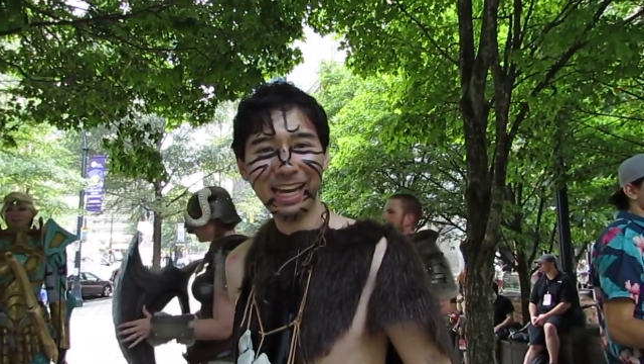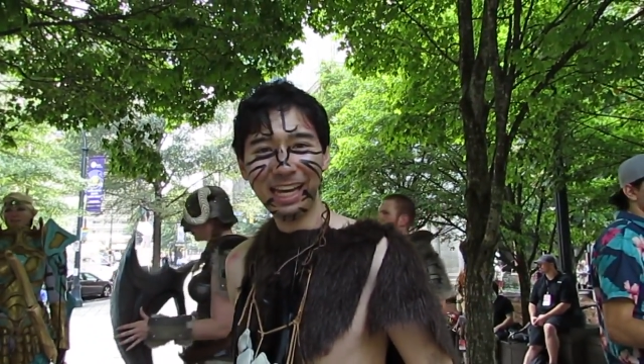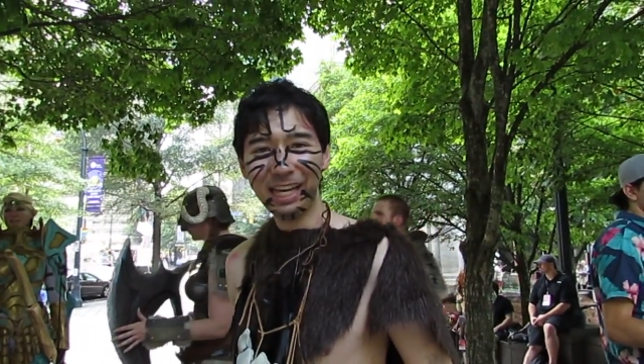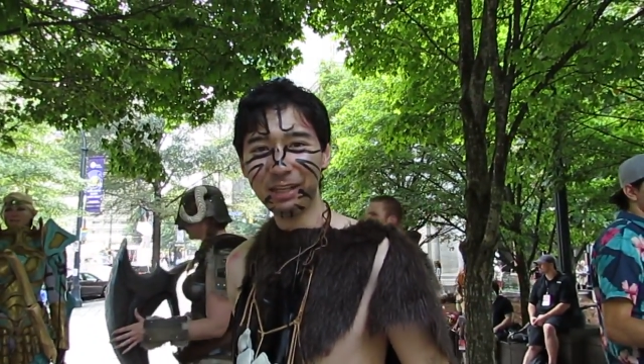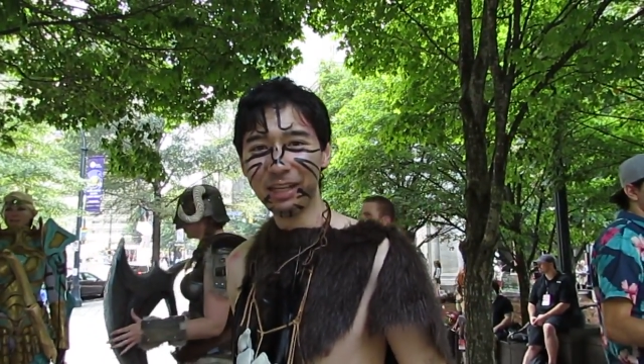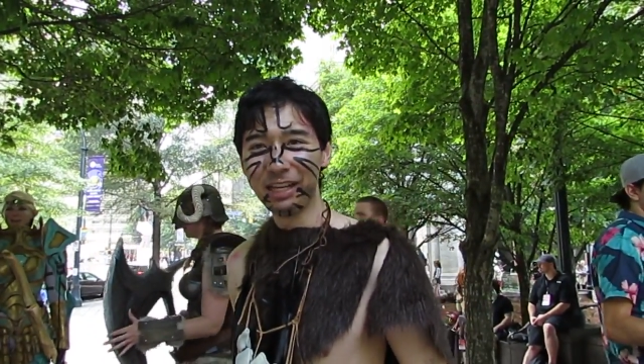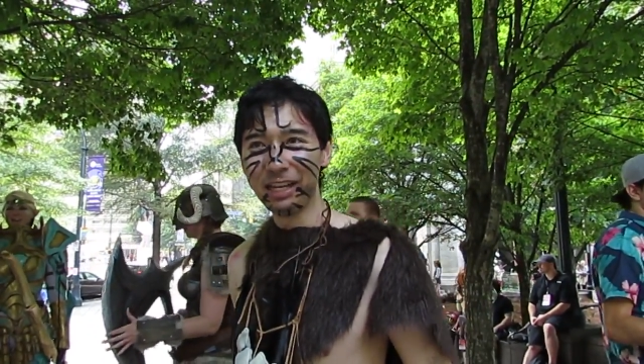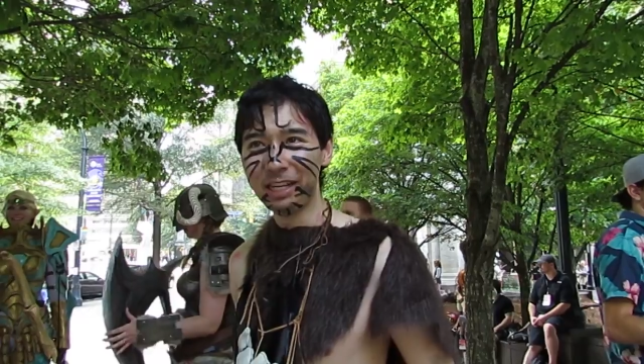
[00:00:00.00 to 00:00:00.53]

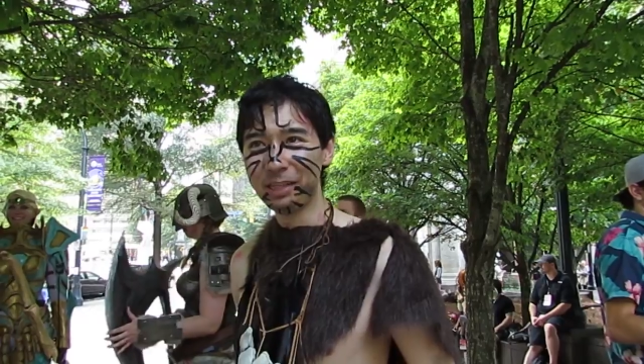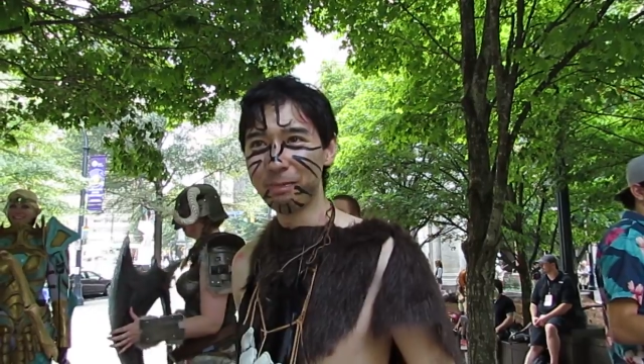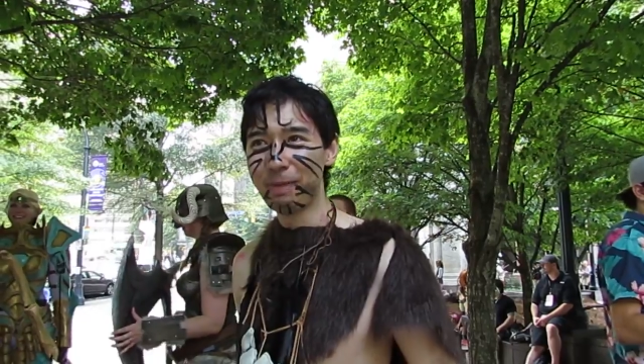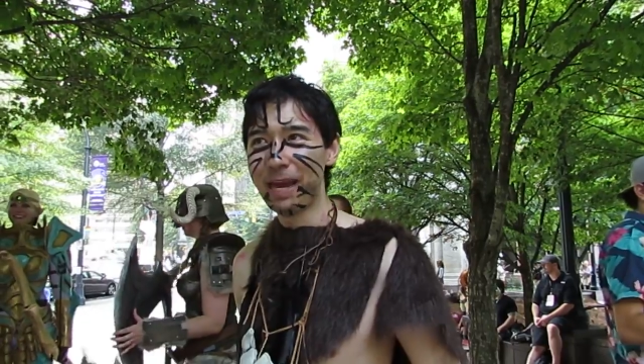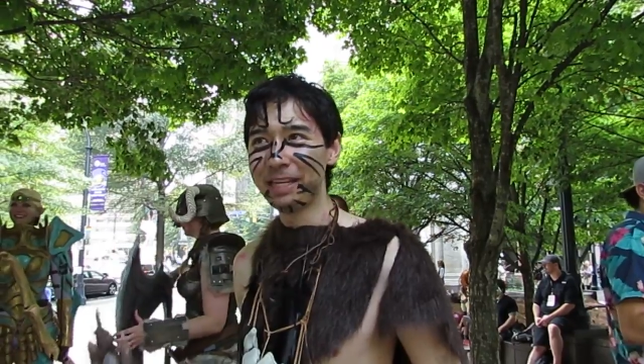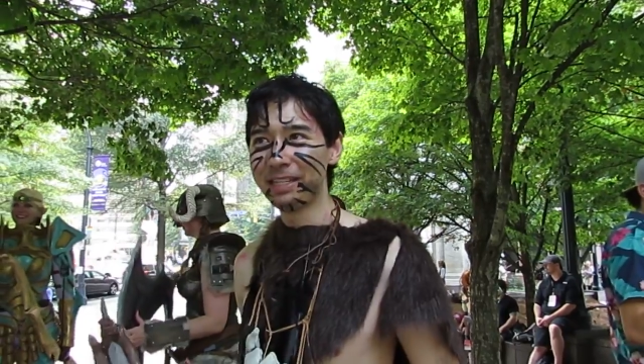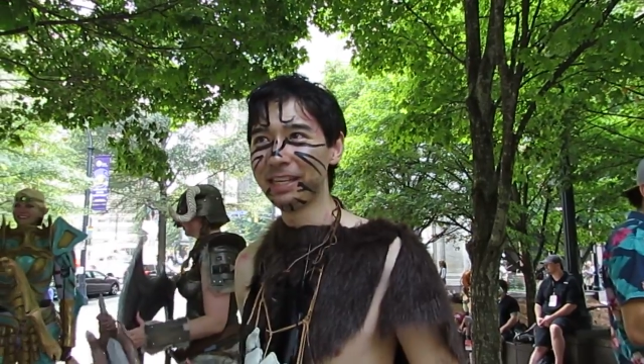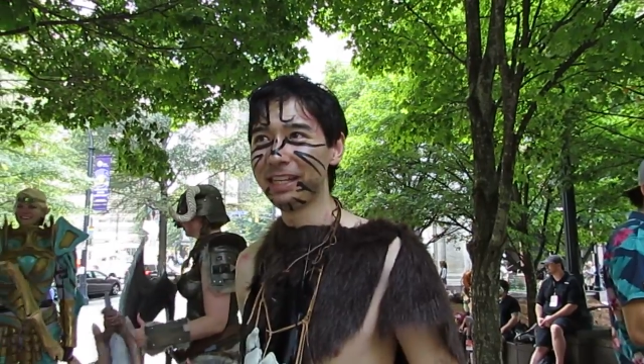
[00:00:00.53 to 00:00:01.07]
It's
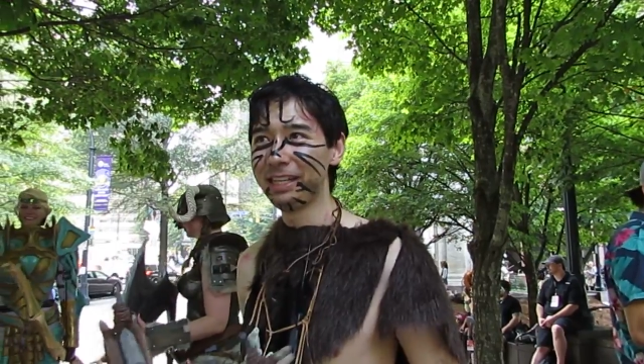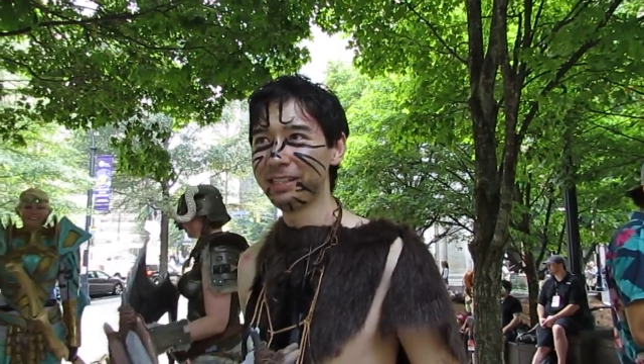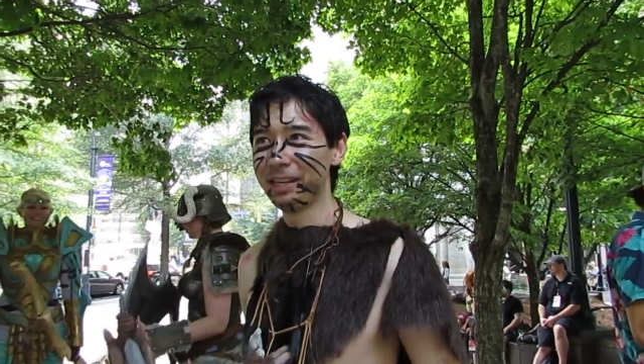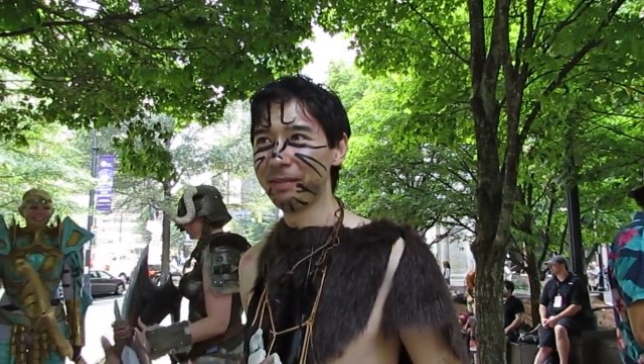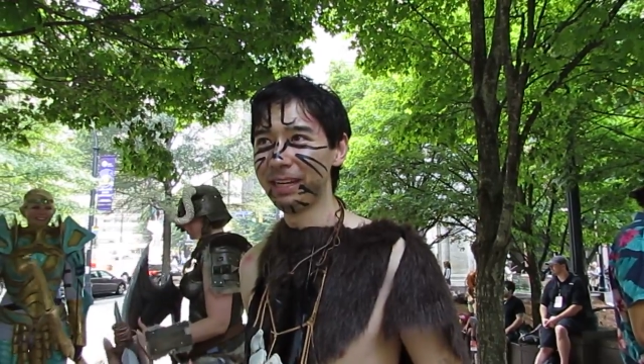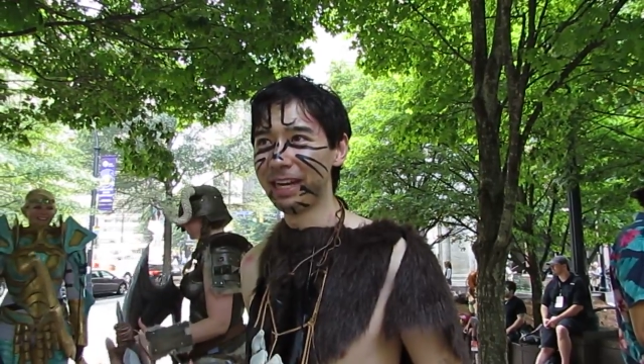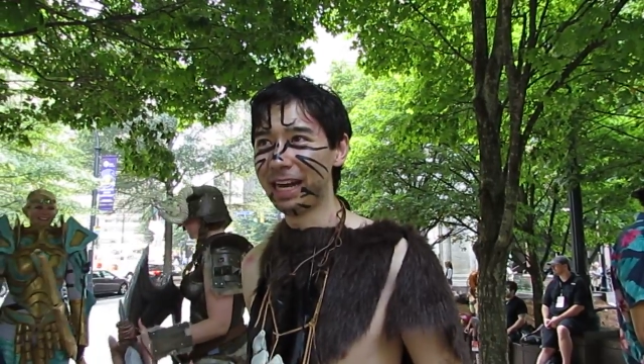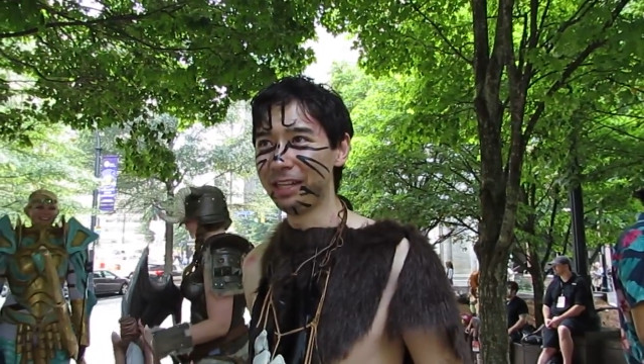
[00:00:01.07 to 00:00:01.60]
basically
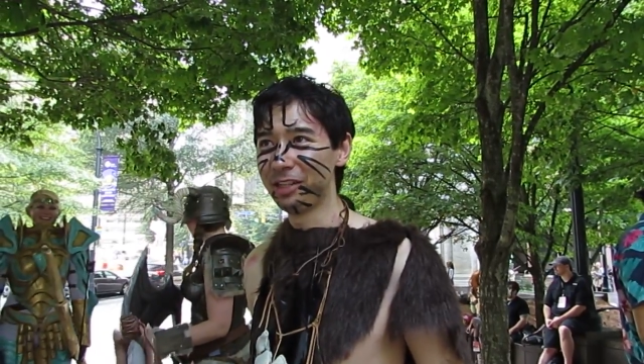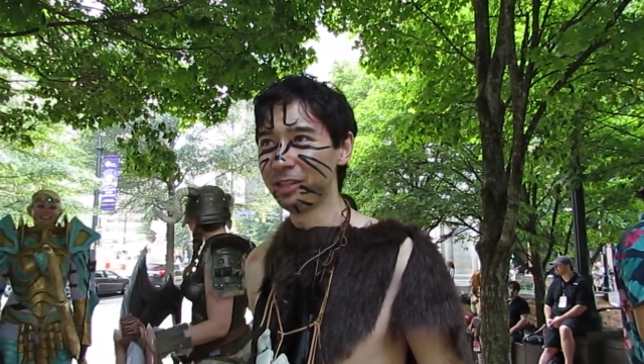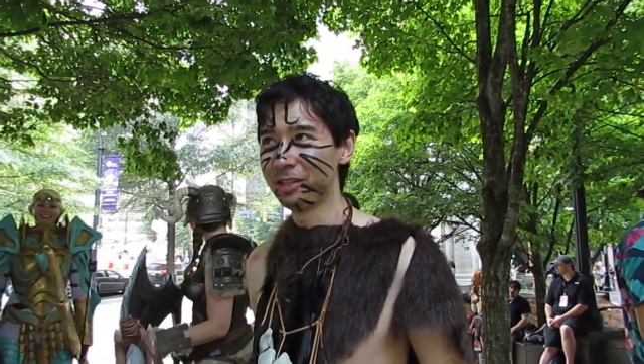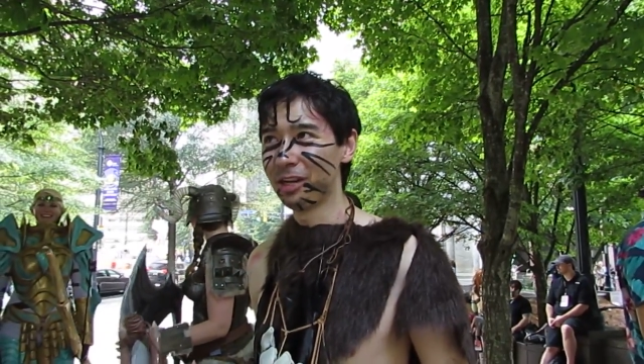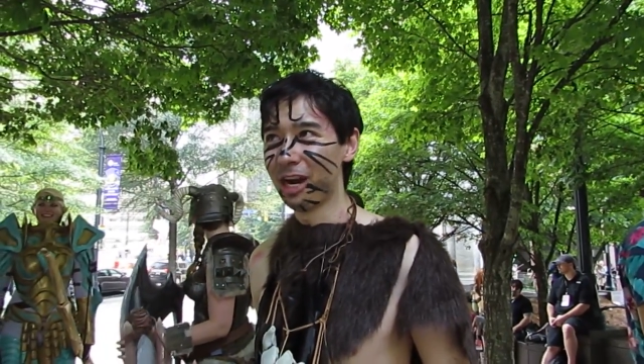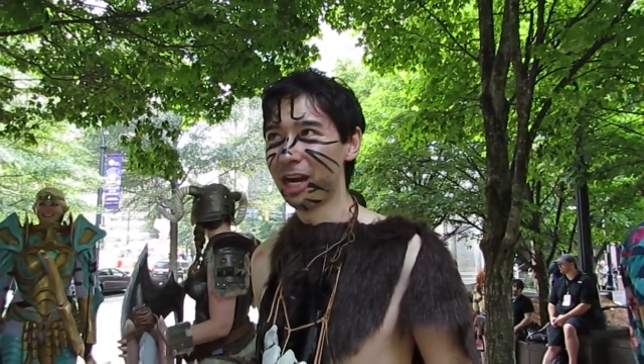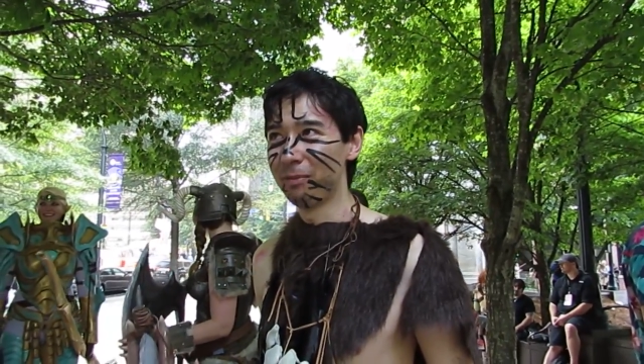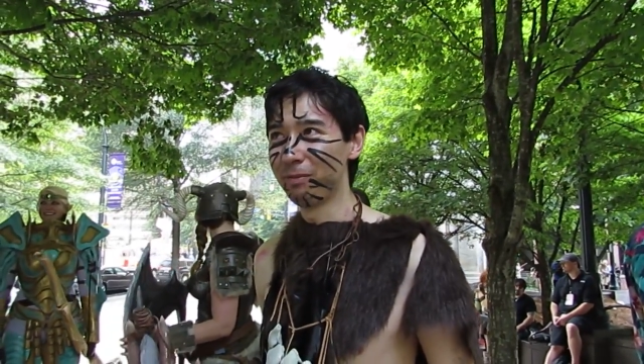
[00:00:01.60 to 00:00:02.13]
something I just
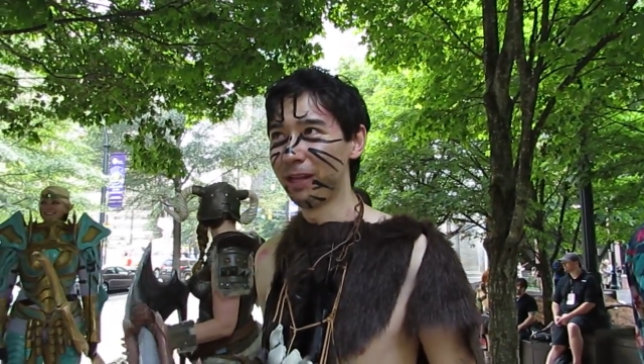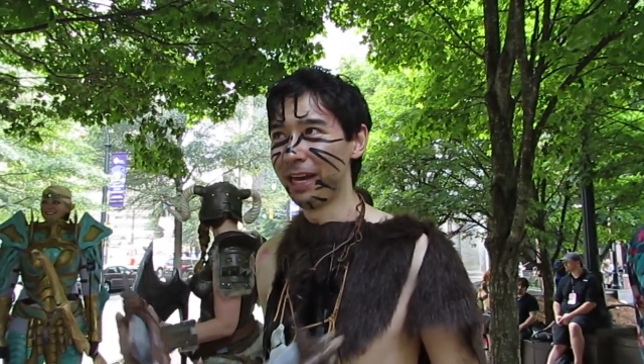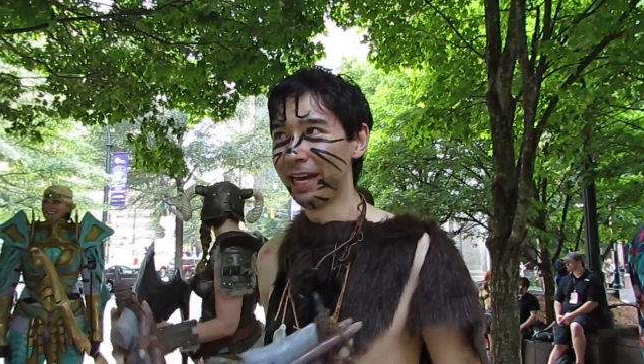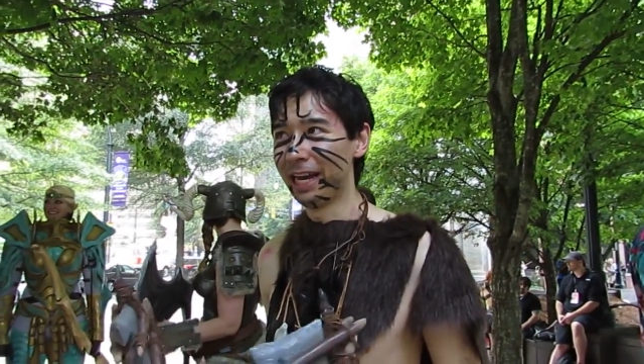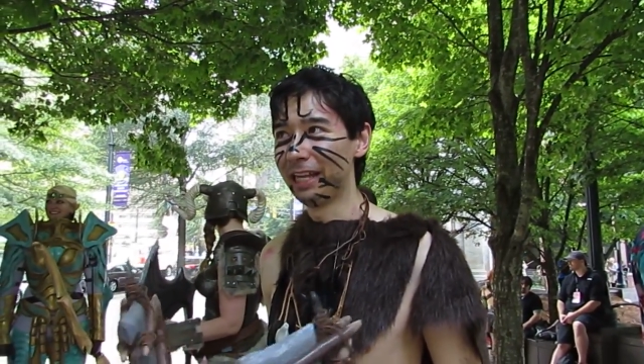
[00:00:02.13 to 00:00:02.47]
started playing.